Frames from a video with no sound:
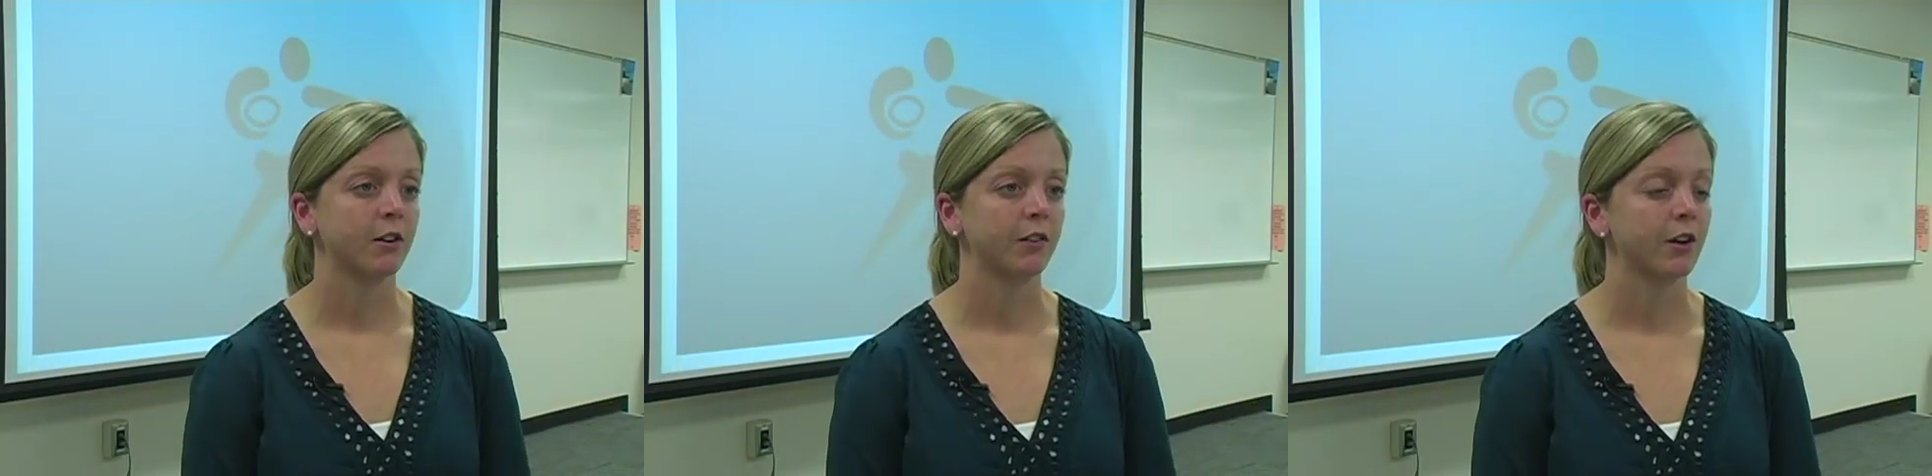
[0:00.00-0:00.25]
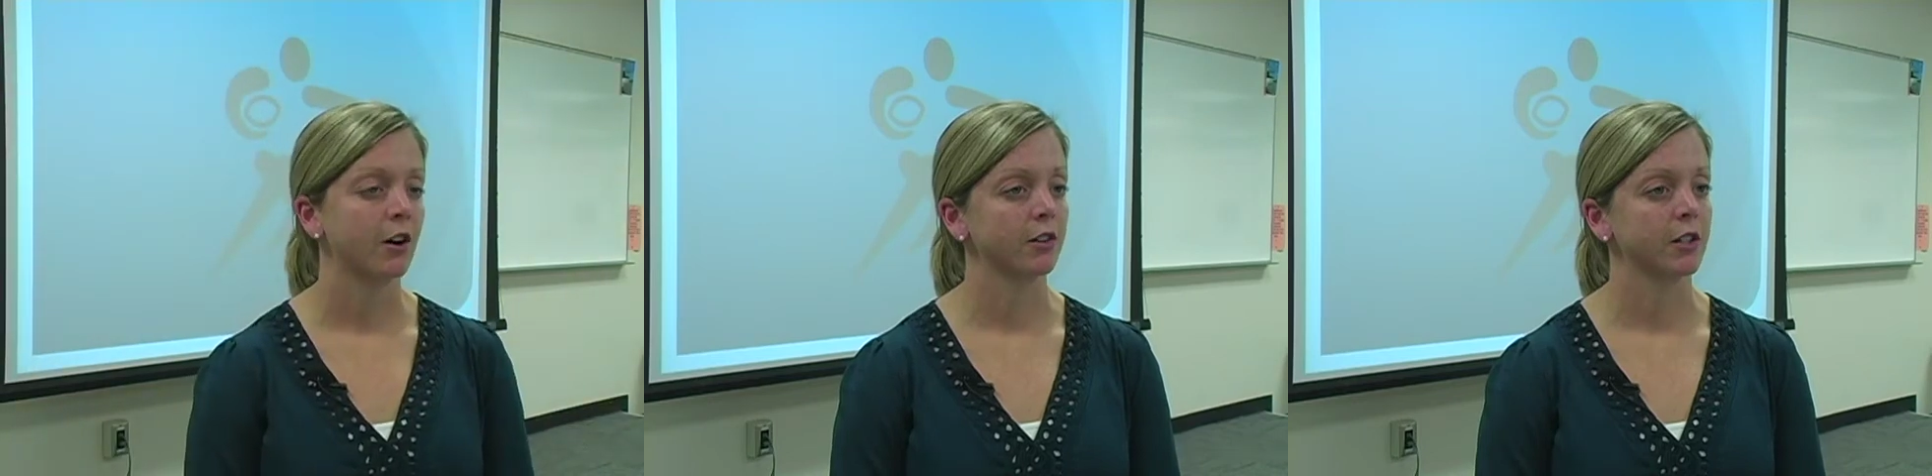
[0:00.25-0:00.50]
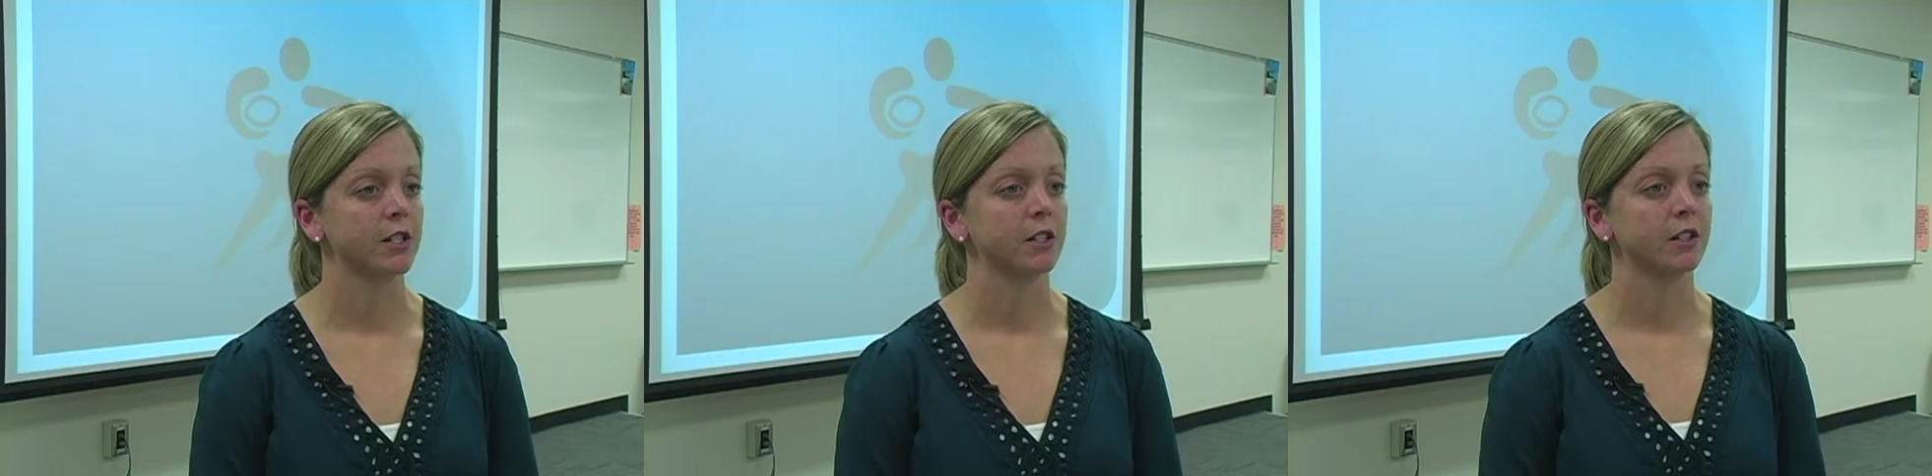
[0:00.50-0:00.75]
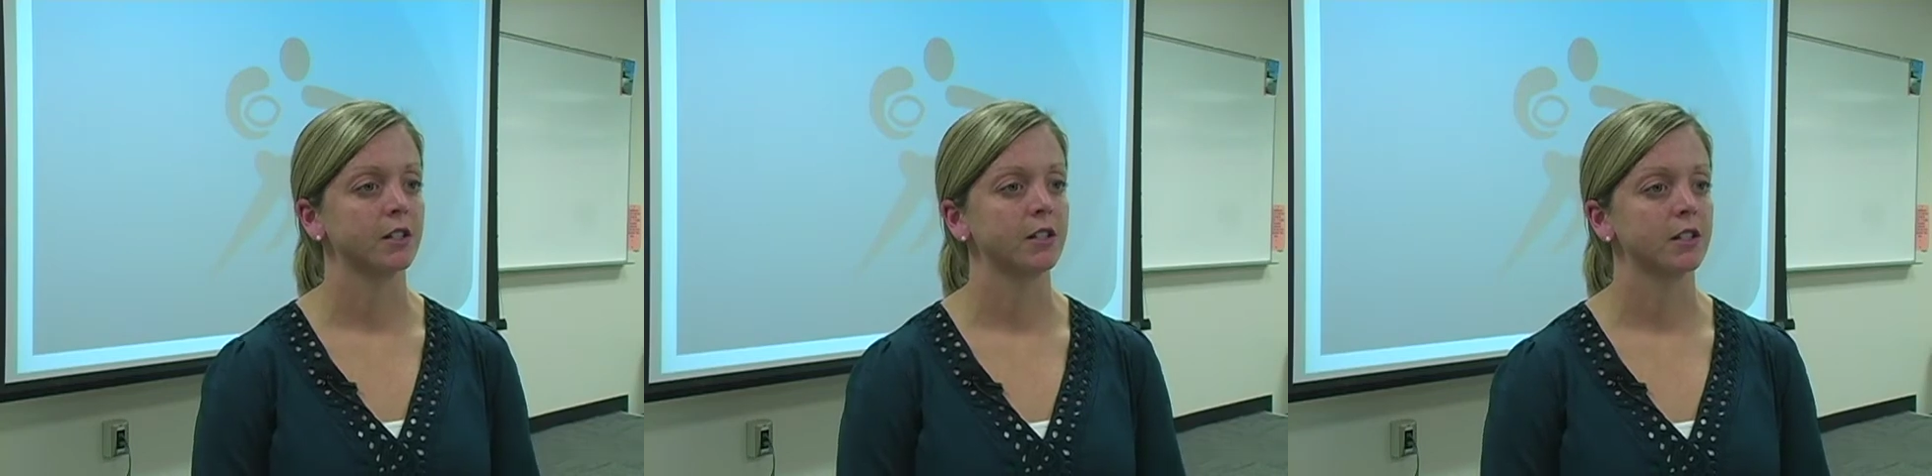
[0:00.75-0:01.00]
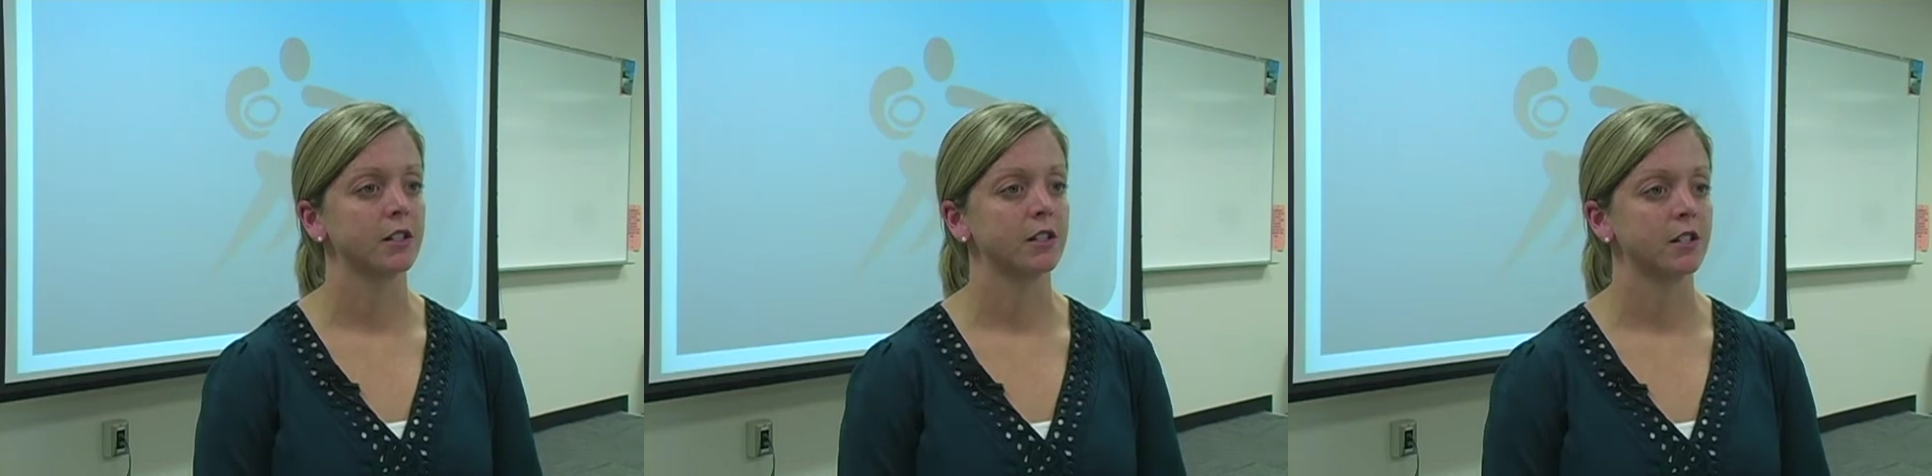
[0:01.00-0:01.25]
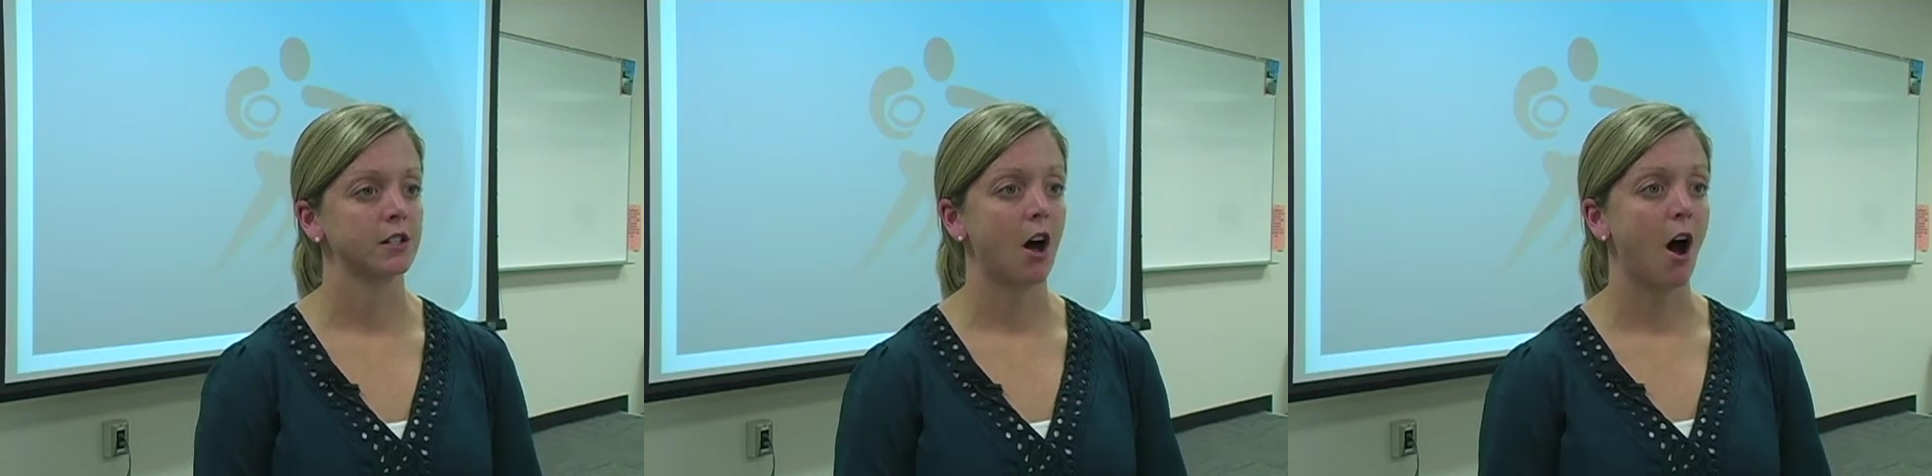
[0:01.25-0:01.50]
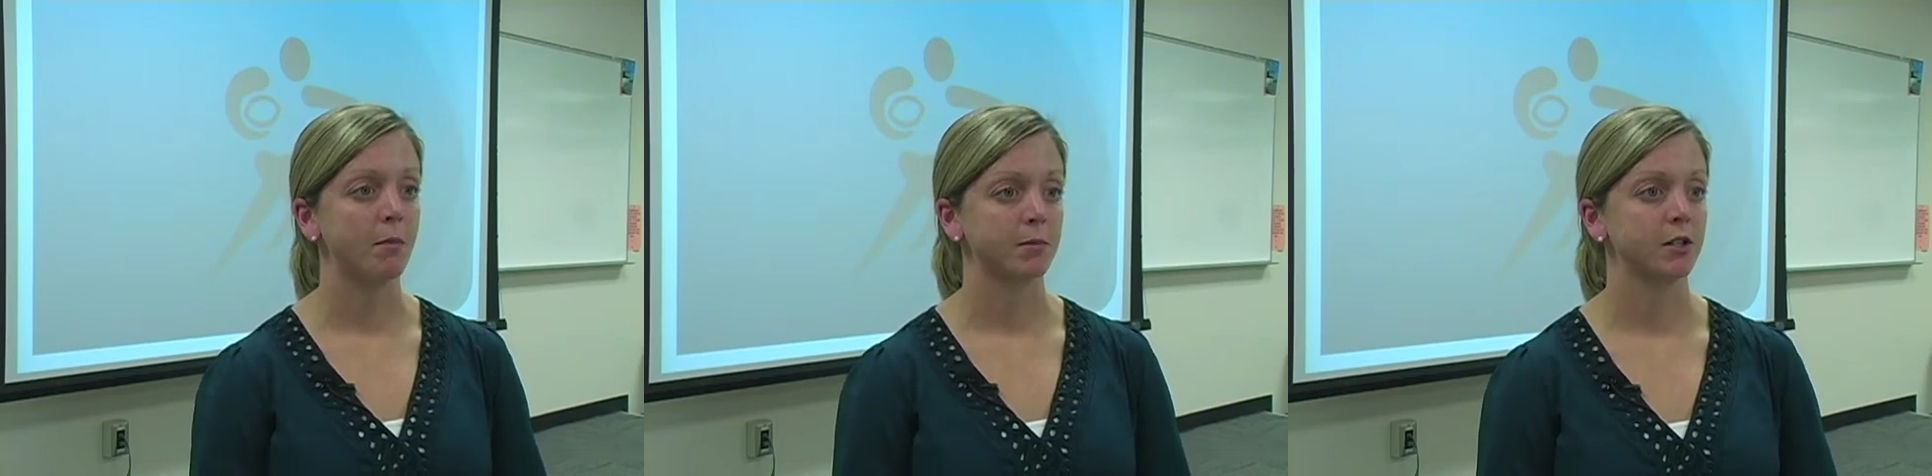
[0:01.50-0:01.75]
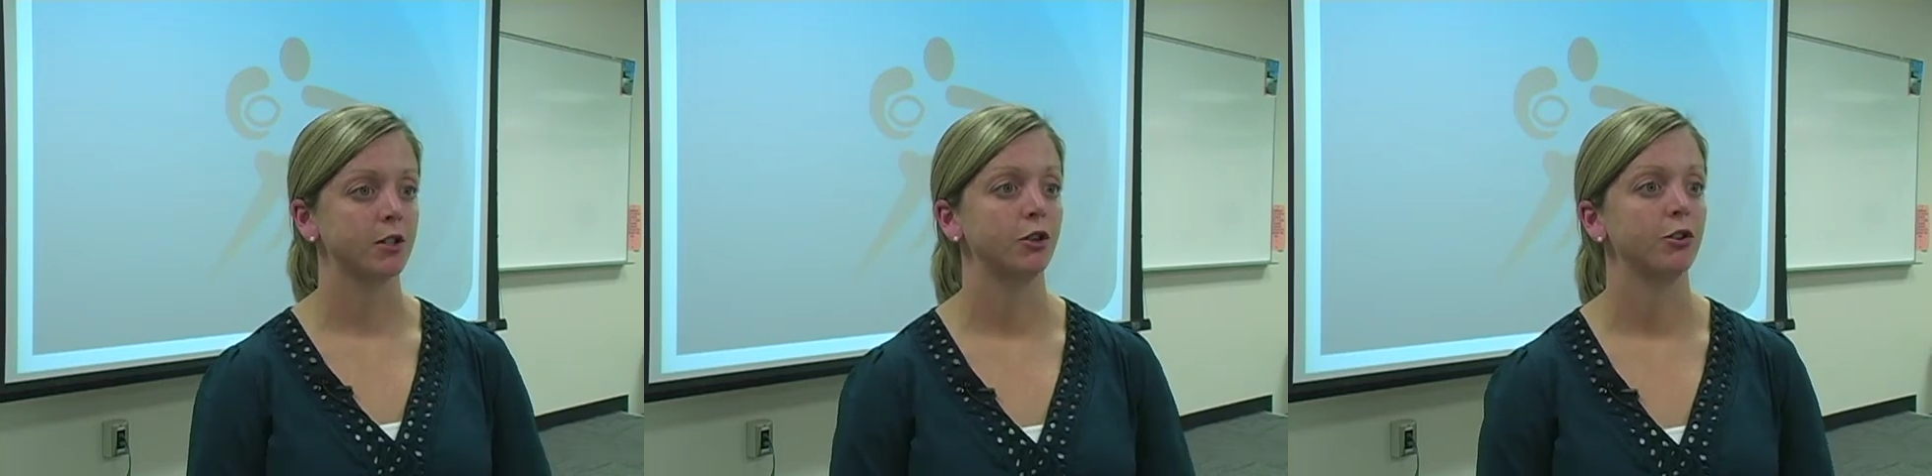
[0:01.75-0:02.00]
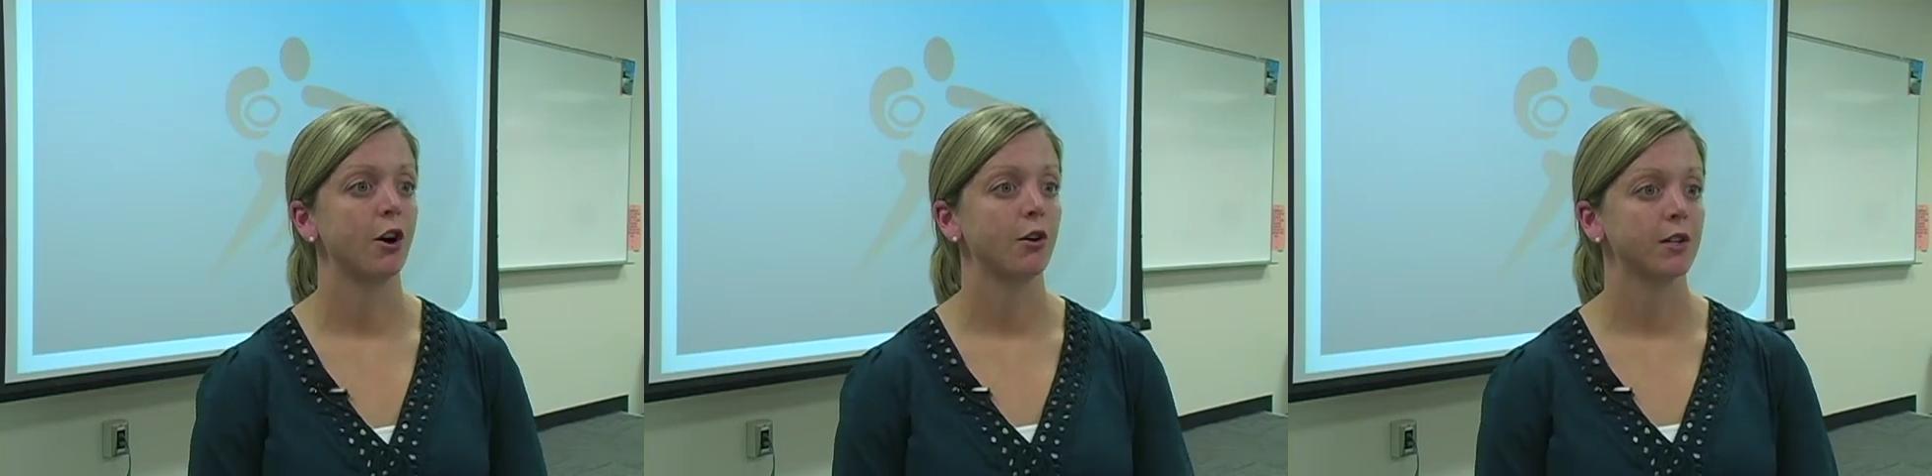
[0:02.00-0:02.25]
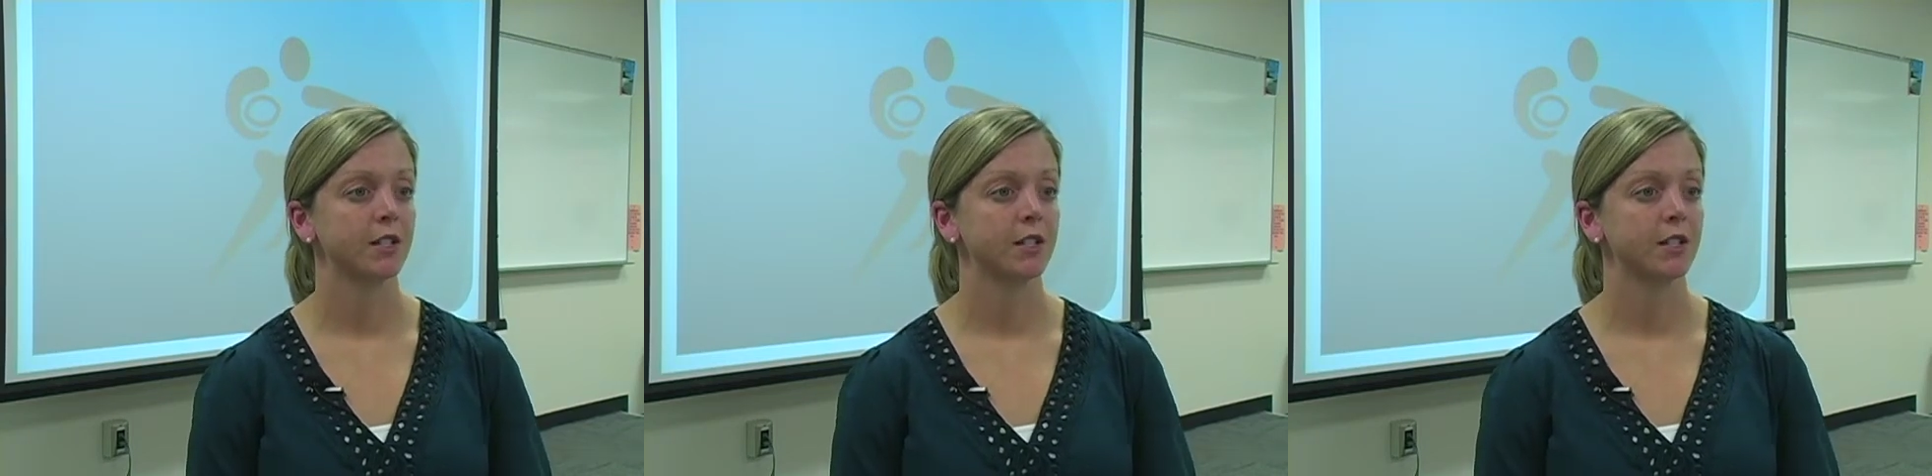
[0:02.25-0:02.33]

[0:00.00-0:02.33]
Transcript: and then all of a sudden it stops and you notice